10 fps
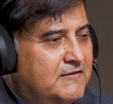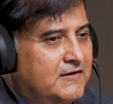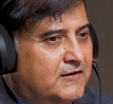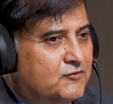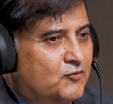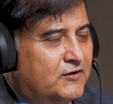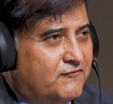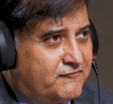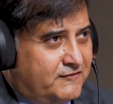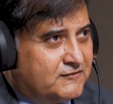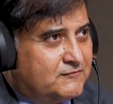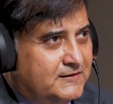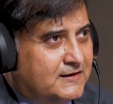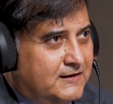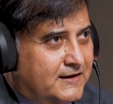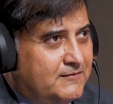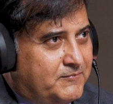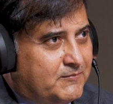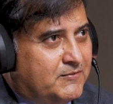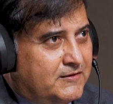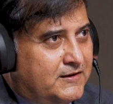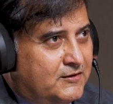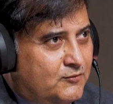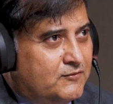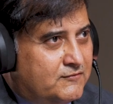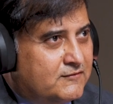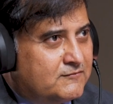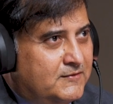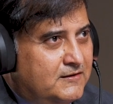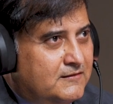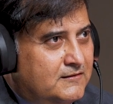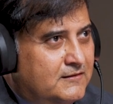in a zone of trust with the client. People, they do trust me.